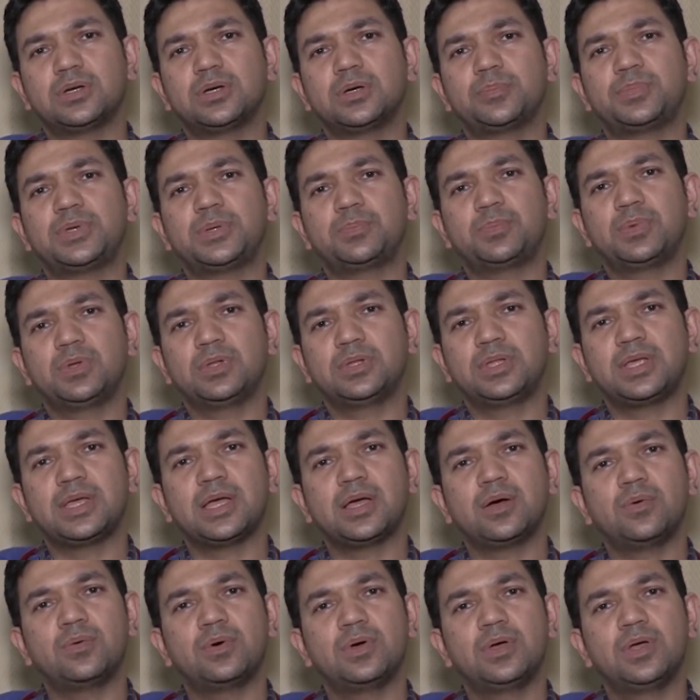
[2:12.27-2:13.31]
people, they
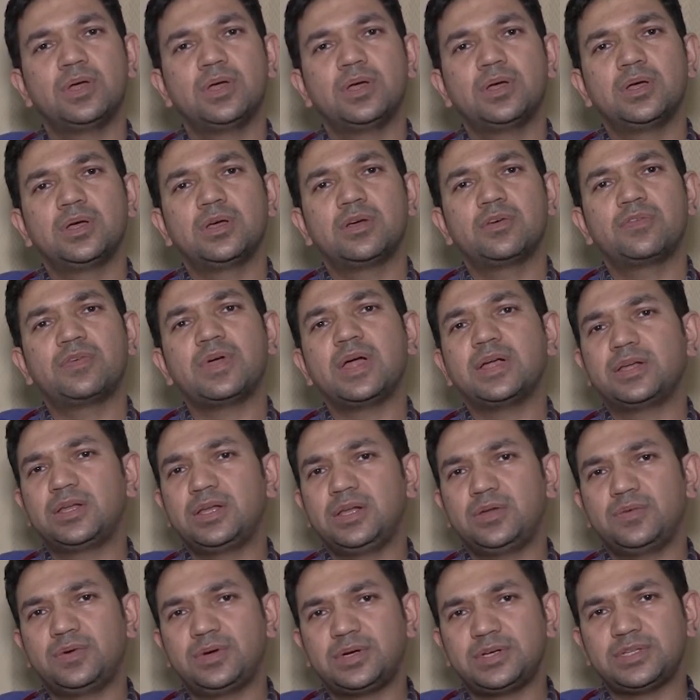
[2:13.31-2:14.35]
have fatty
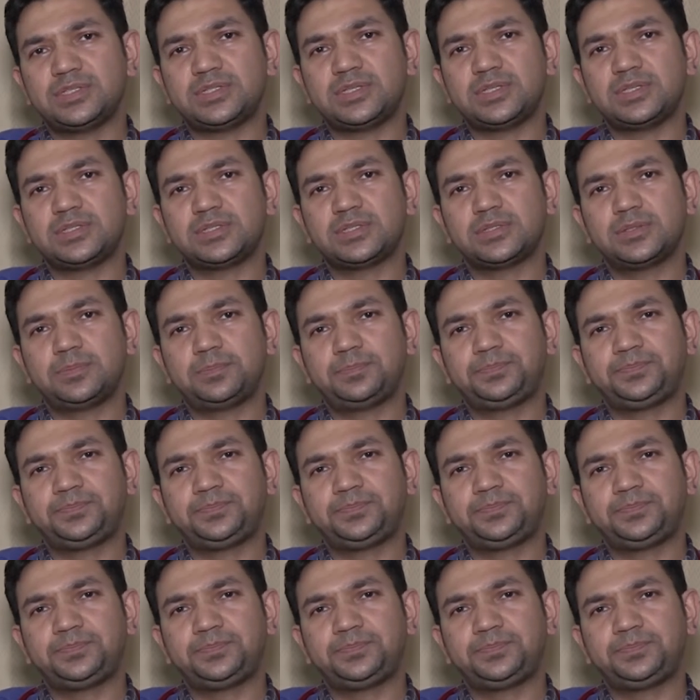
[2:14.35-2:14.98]
liver disease.